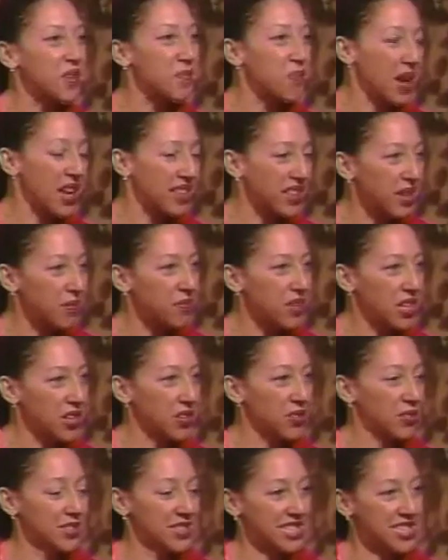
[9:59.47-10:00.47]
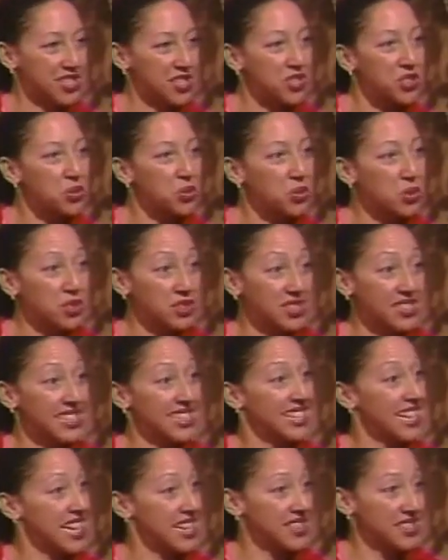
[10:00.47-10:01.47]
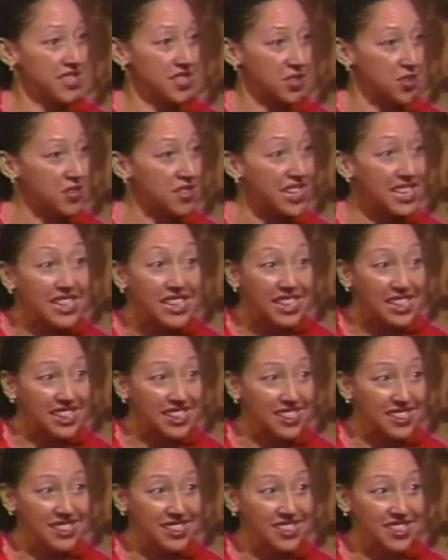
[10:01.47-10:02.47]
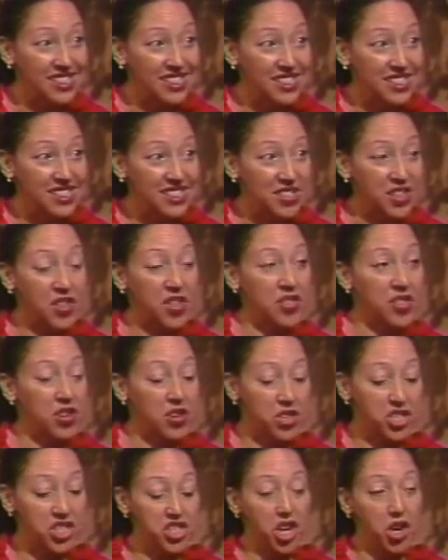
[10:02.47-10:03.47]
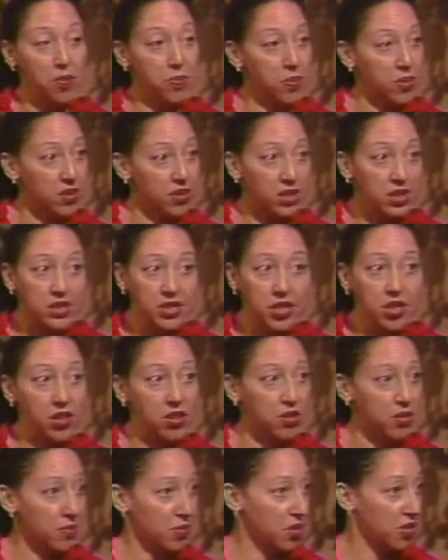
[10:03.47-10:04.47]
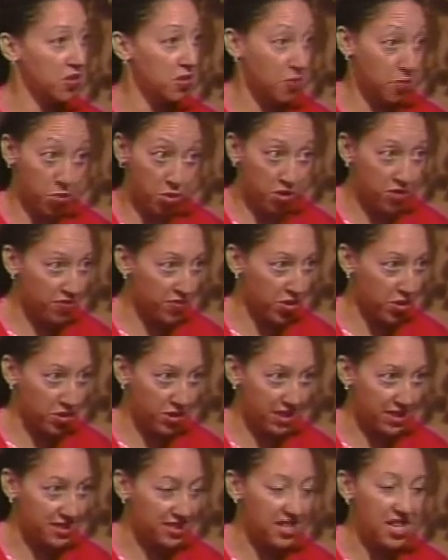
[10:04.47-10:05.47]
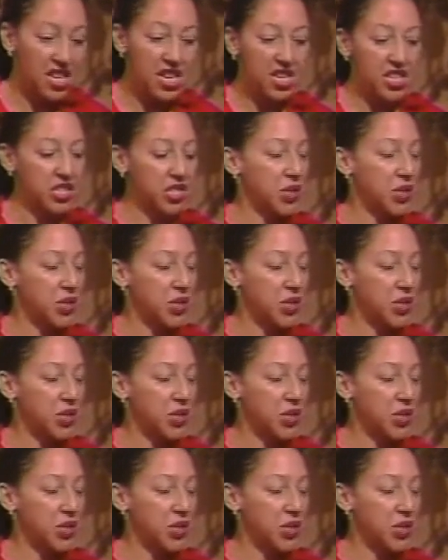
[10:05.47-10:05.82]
that their breath can be used as a tool to enhance their thinking, yeah. so that sharper, clearer, more, more focused, yeah.